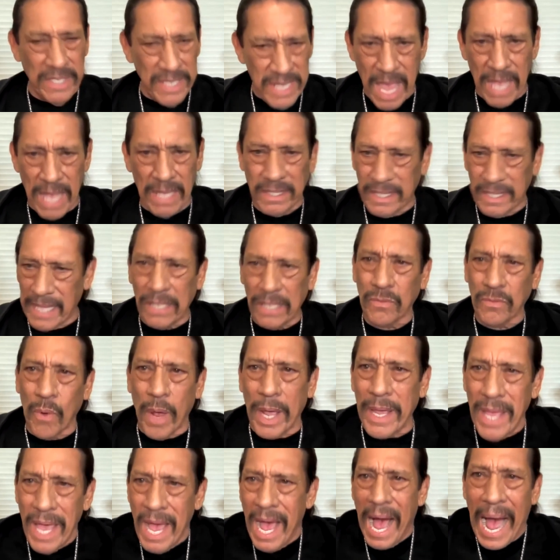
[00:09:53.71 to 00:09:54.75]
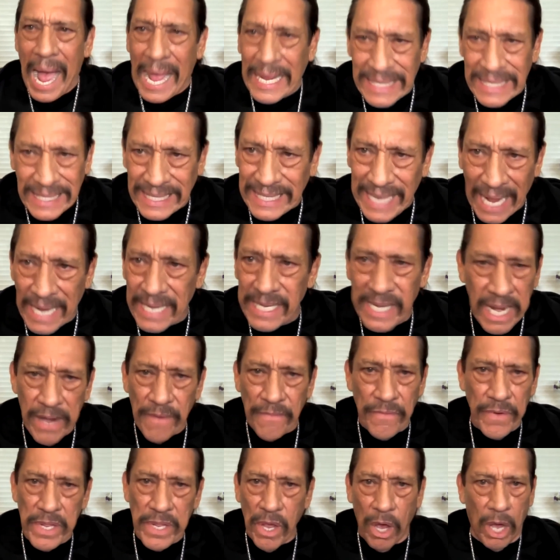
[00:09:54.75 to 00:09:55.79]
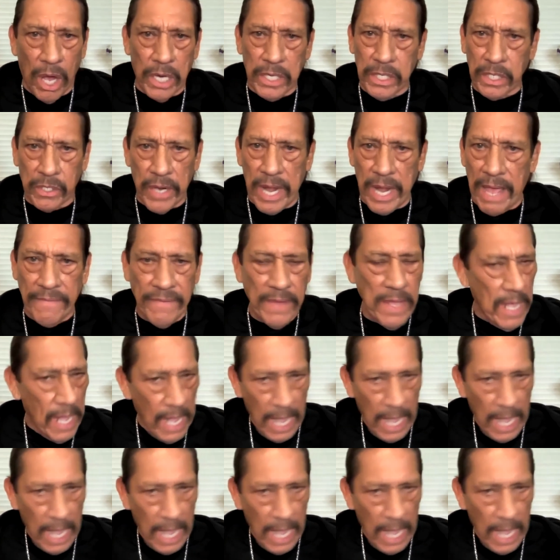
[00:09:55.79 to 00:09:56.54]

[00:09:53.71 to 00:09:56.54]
Yes, that's why I sign every autograph.